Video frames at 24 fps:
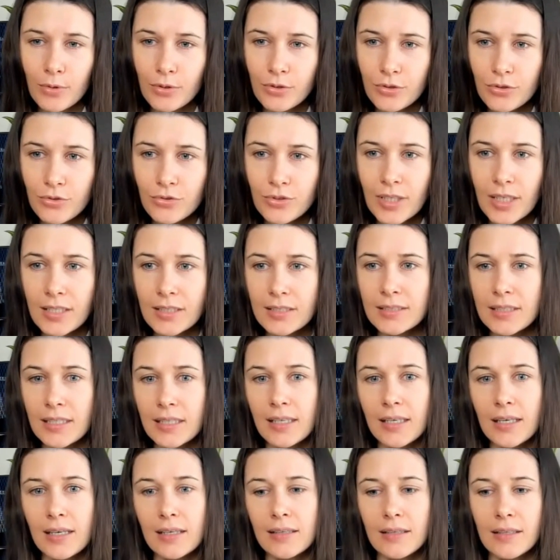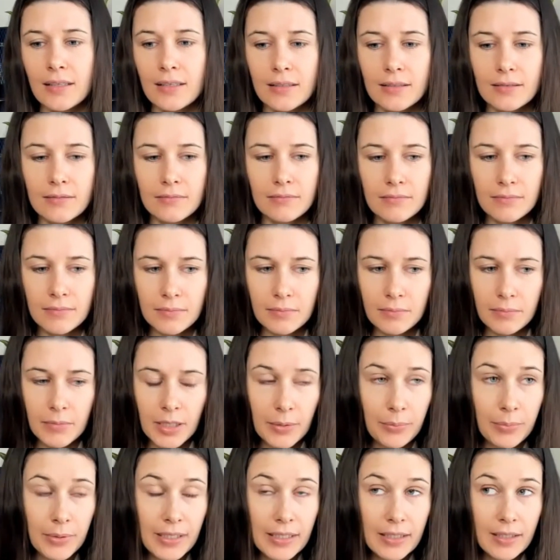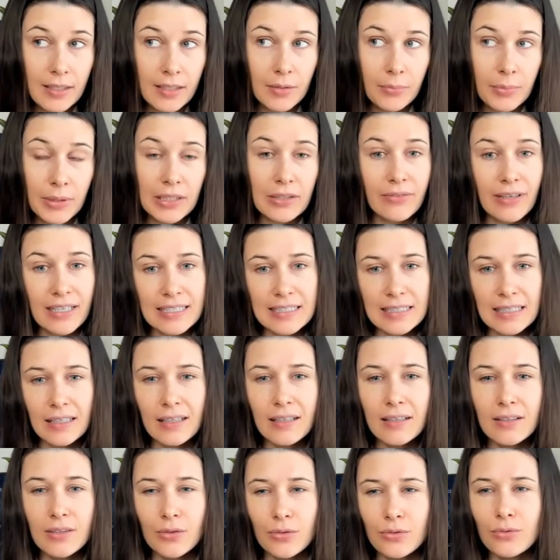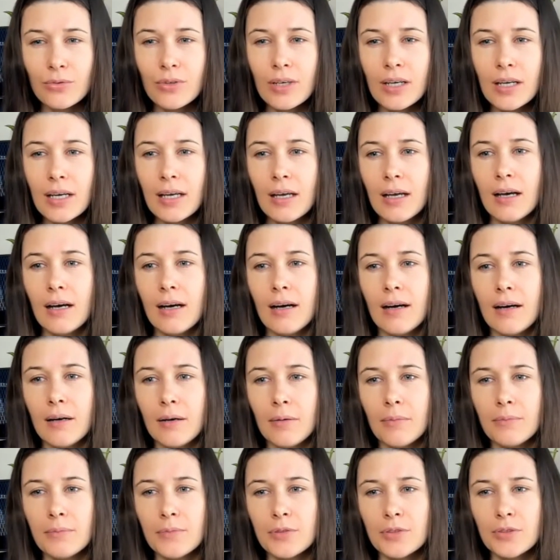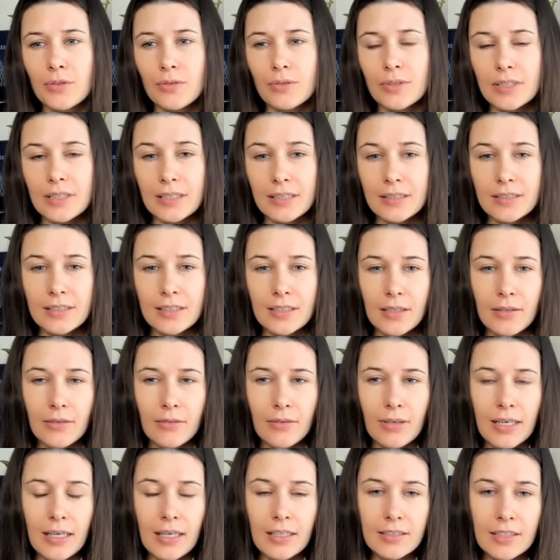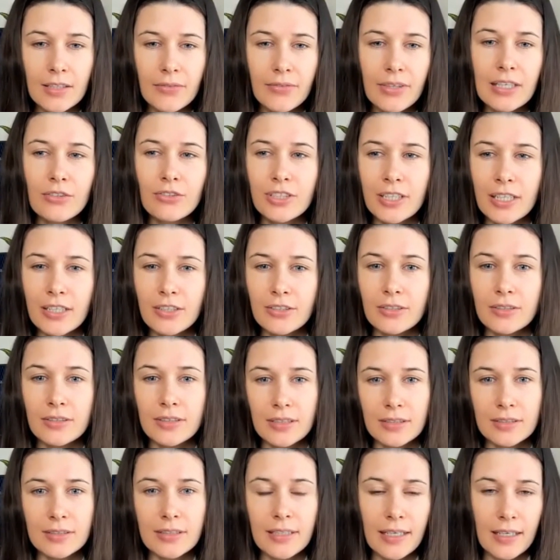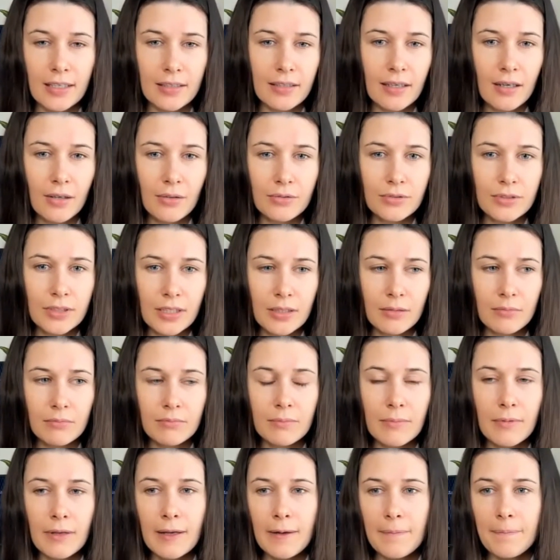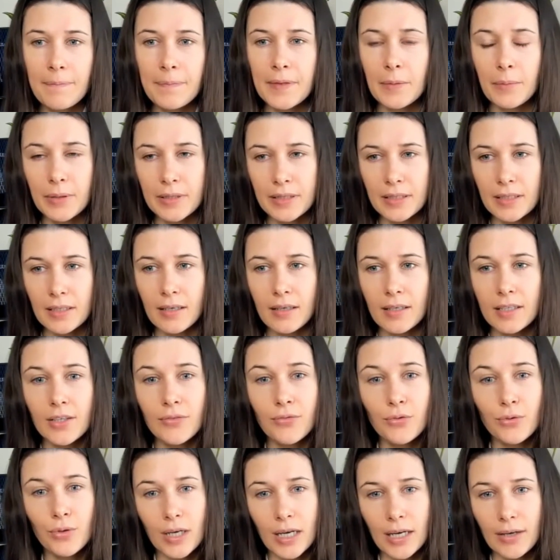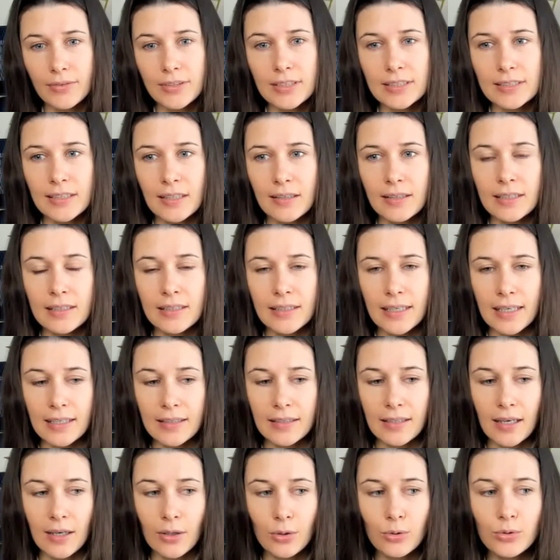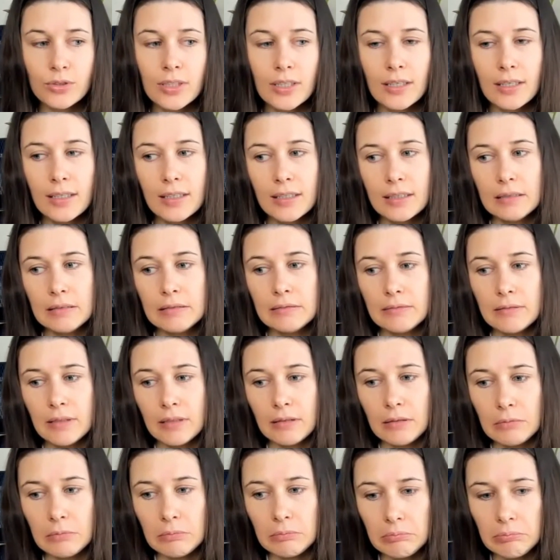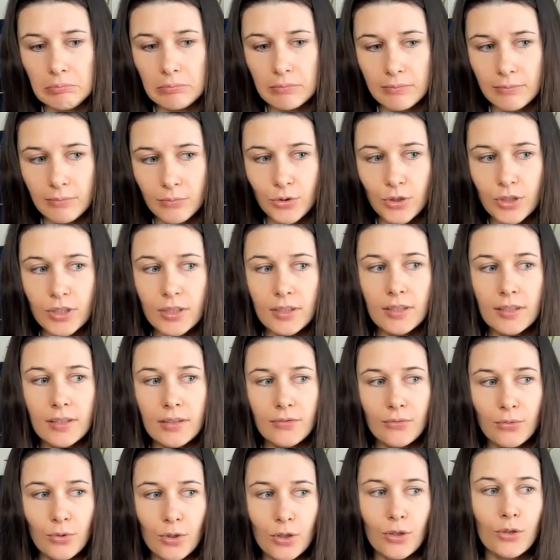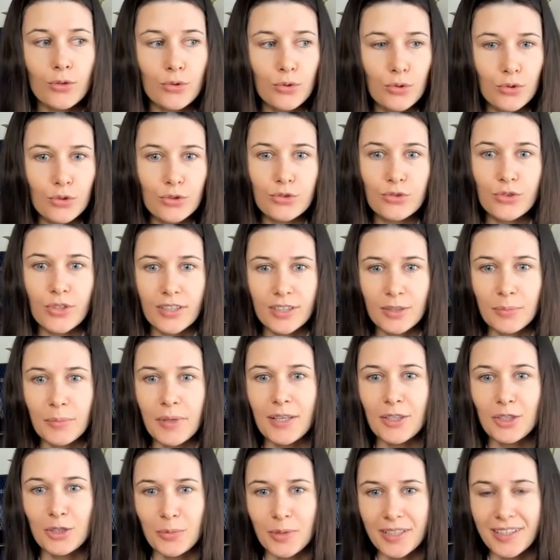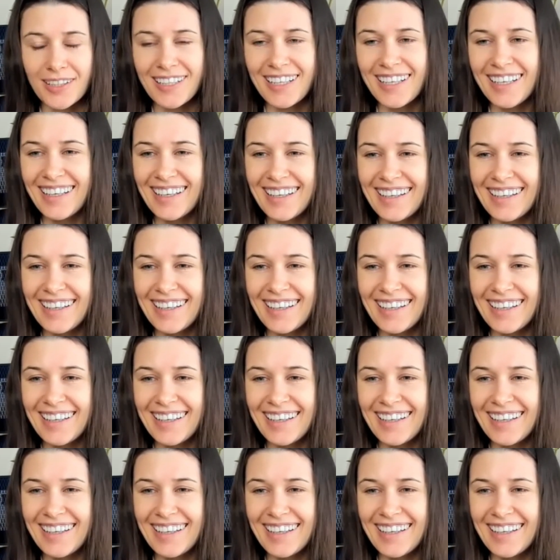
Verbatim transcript: more stress. I guess like maybe it can be investing too. Um, so, so can something can change in this eight house. Yeah, but uh, if you have the sun in eight house, um, really work on your stress management.